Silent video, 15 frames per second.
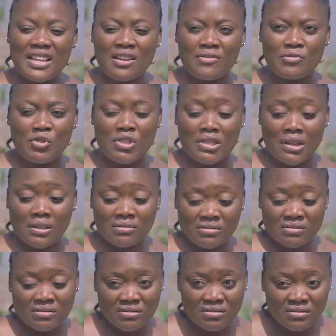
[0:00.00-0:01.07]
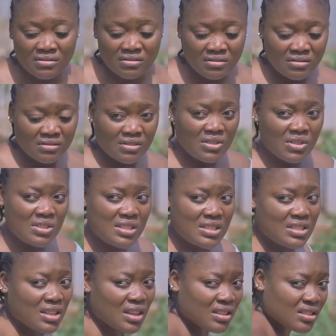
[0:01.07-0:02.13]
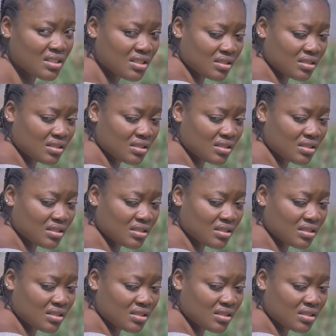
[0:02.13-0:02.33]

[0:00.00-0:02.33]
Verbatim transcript: everything. Nonsense.